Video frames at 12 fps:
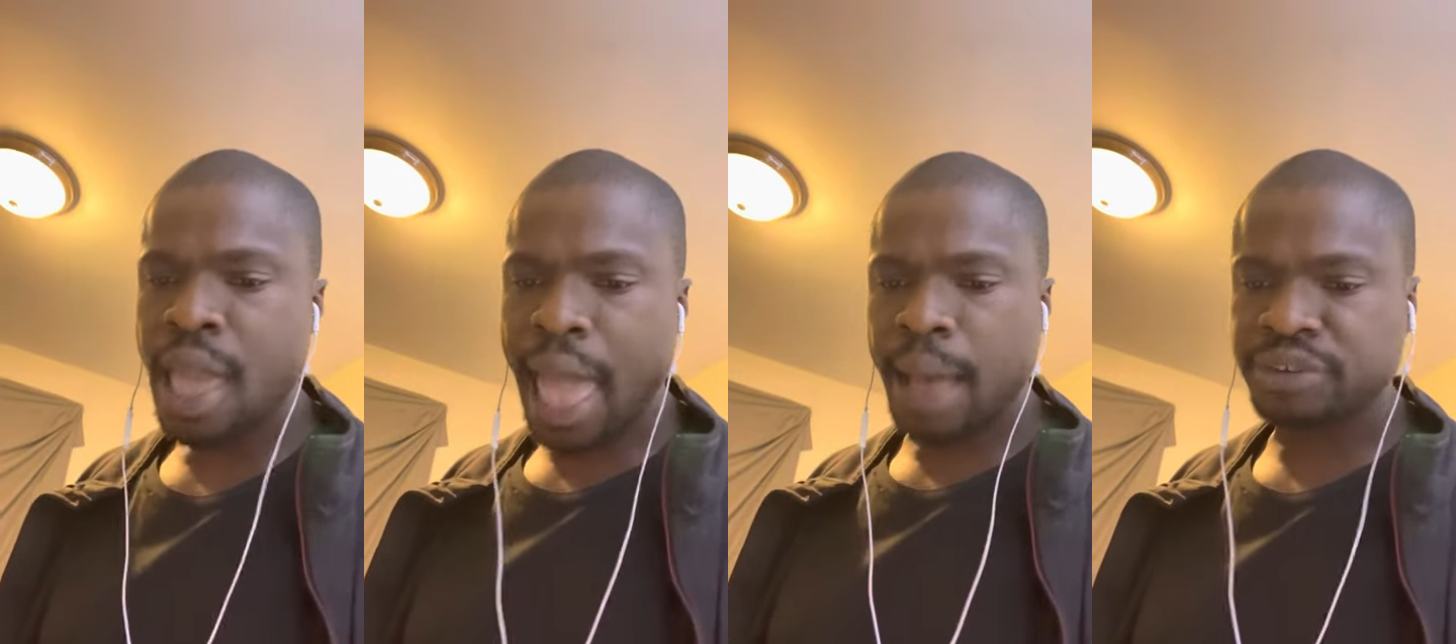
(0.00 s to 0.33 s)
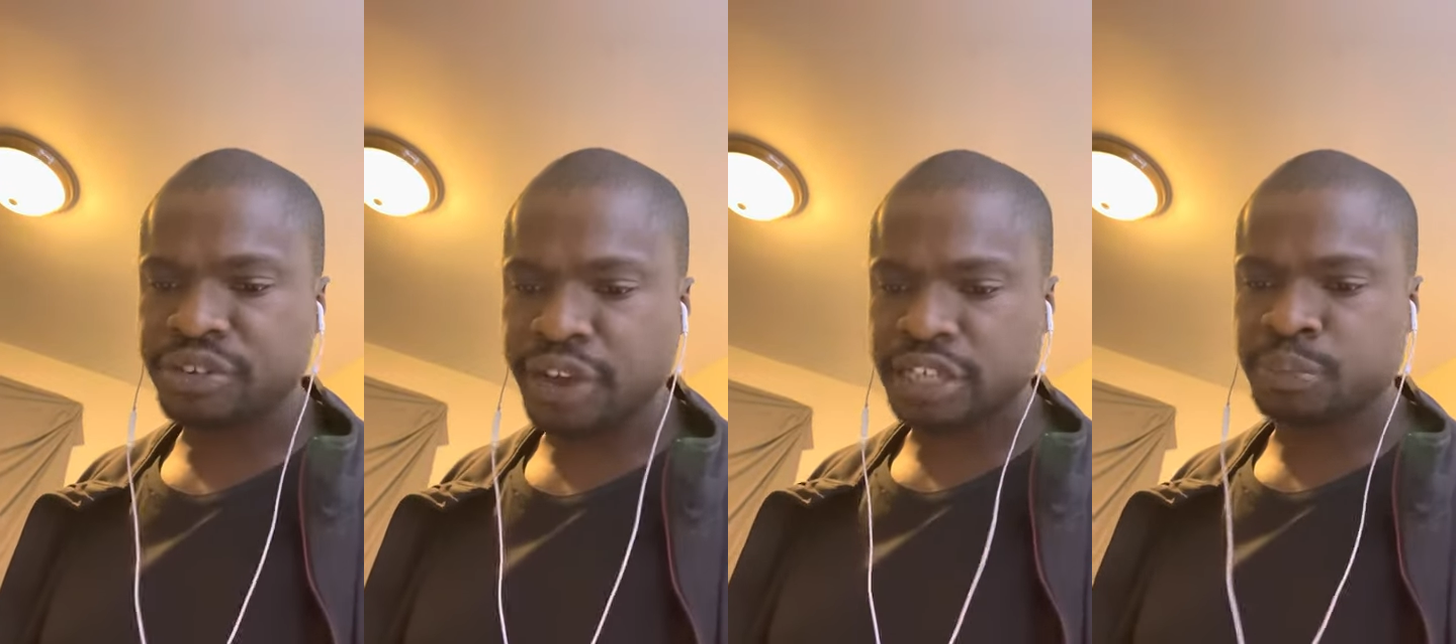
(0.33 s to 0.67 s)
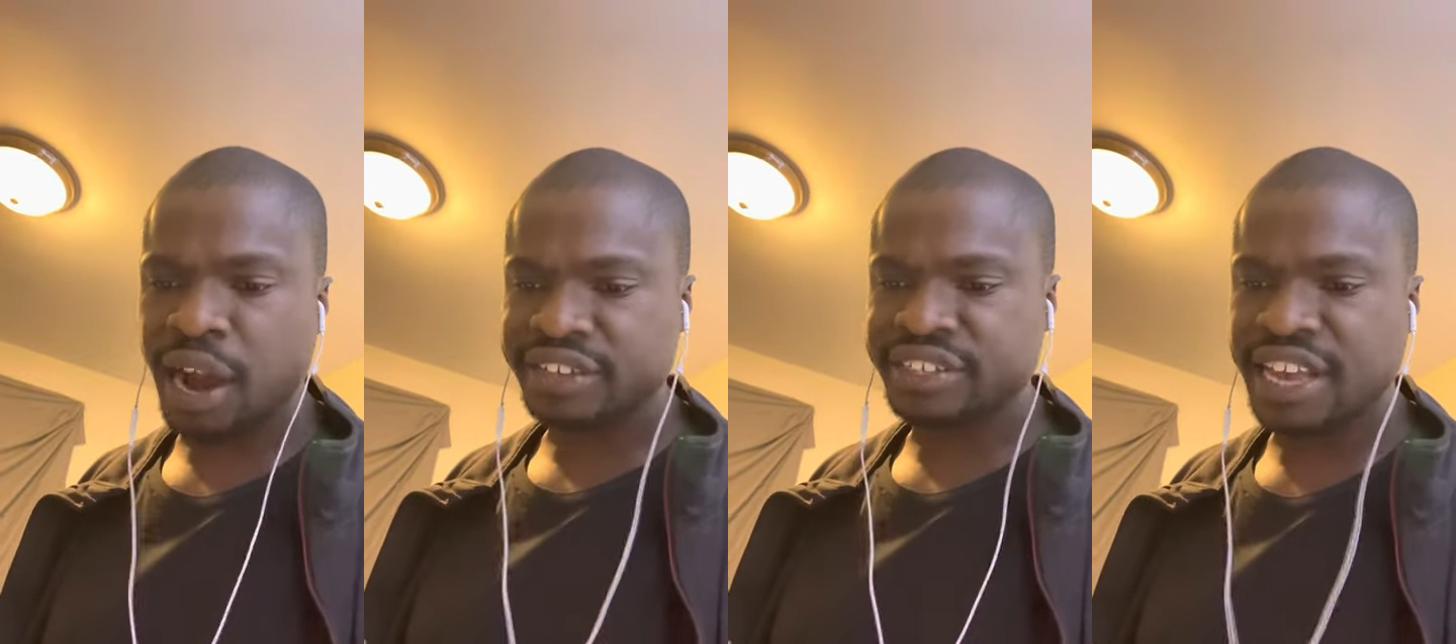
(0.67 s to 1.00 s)
abstracts
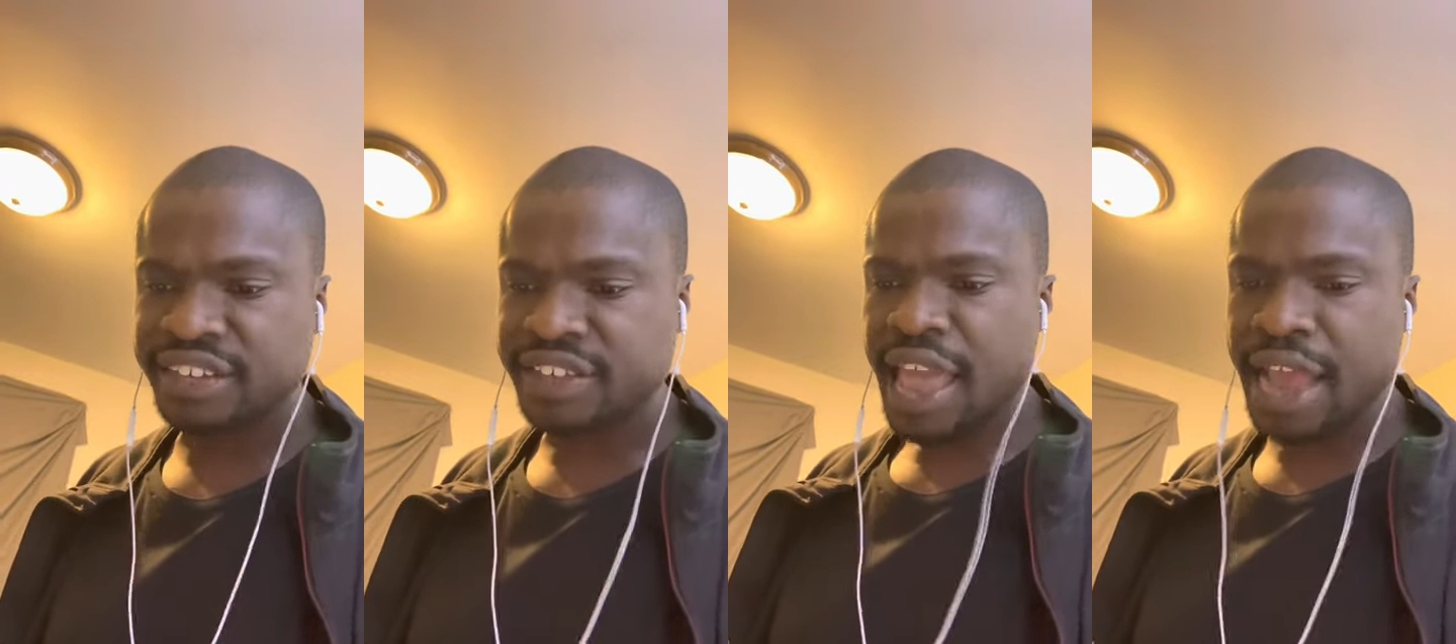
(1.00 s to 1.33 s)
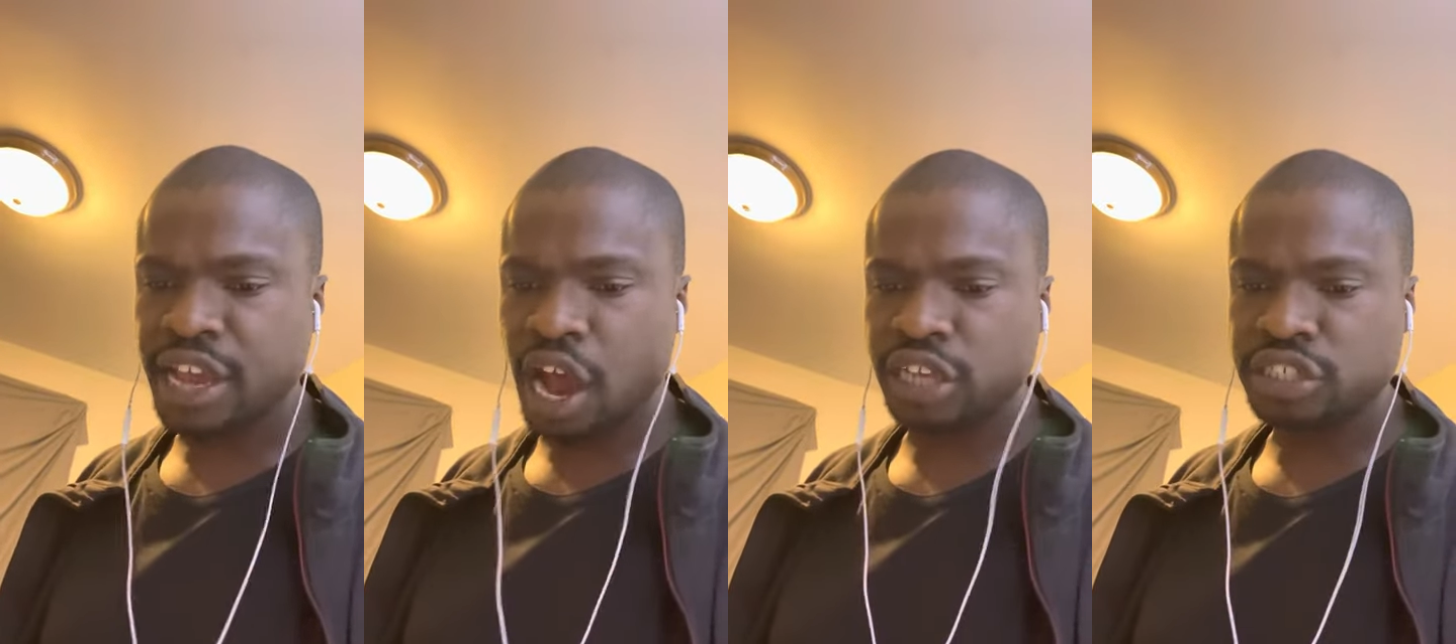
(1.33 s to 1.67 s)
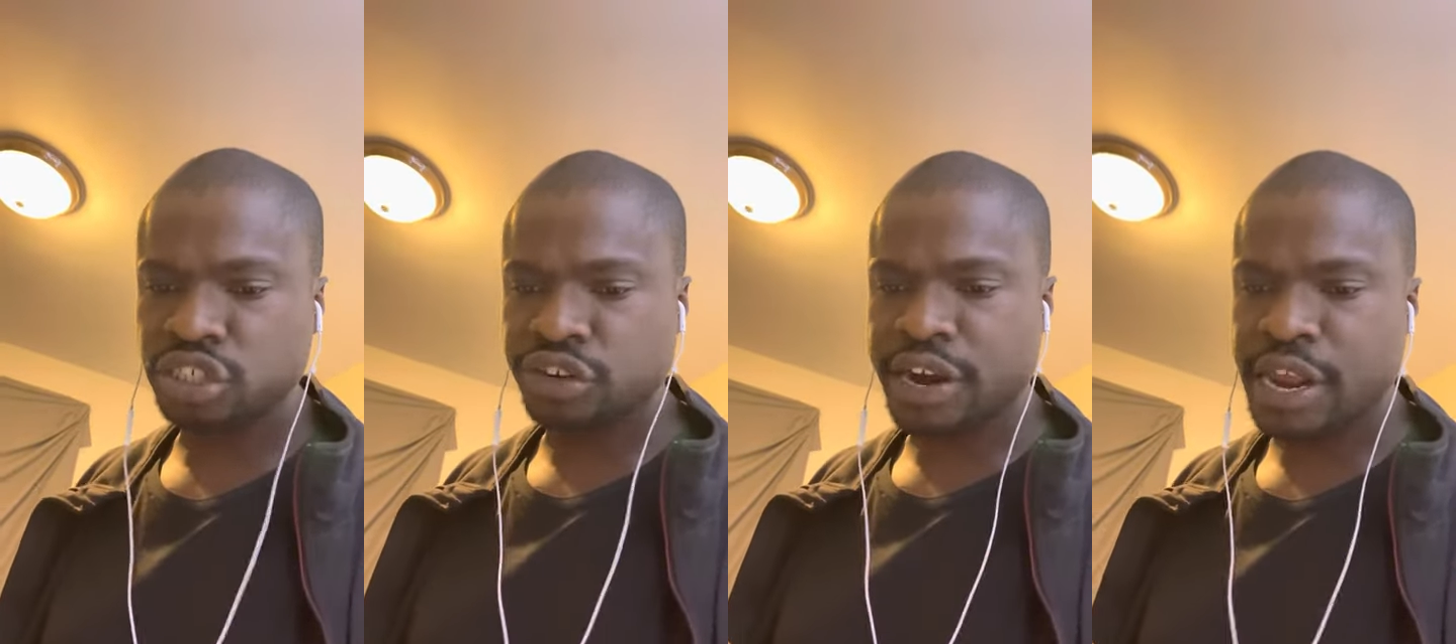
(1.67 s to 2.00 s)
processed and
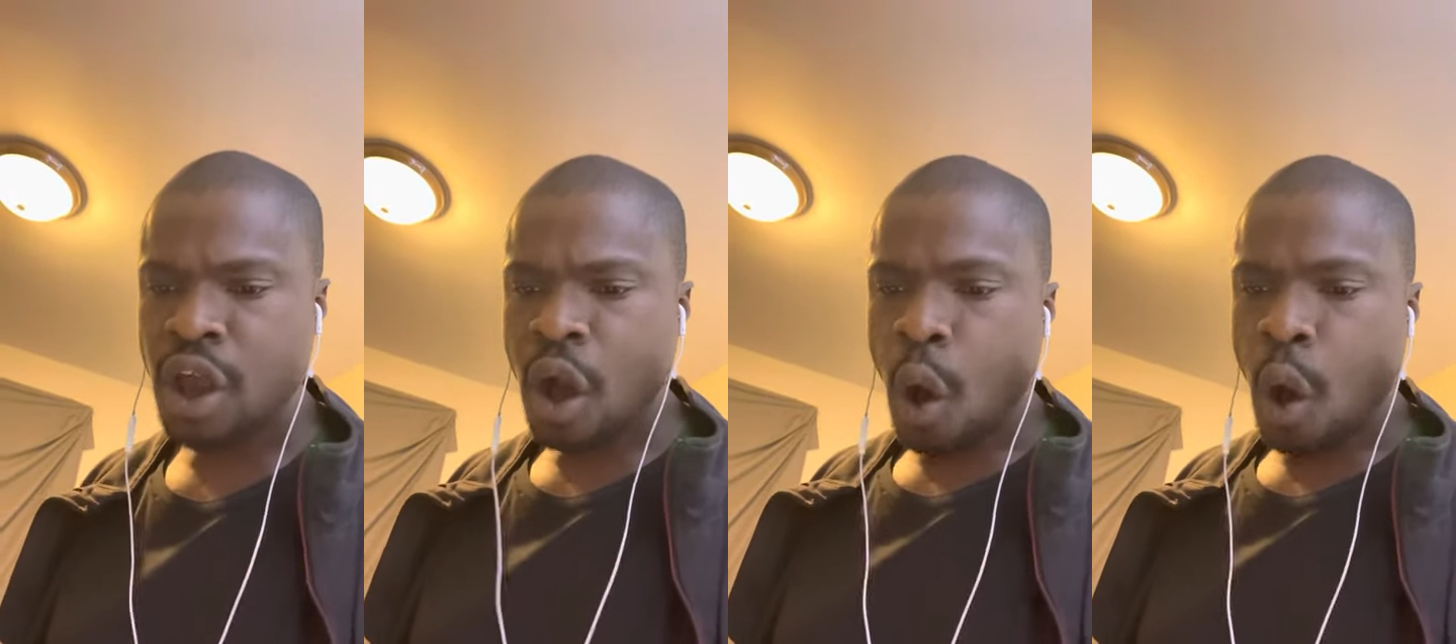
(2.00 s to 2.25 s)
concentrated,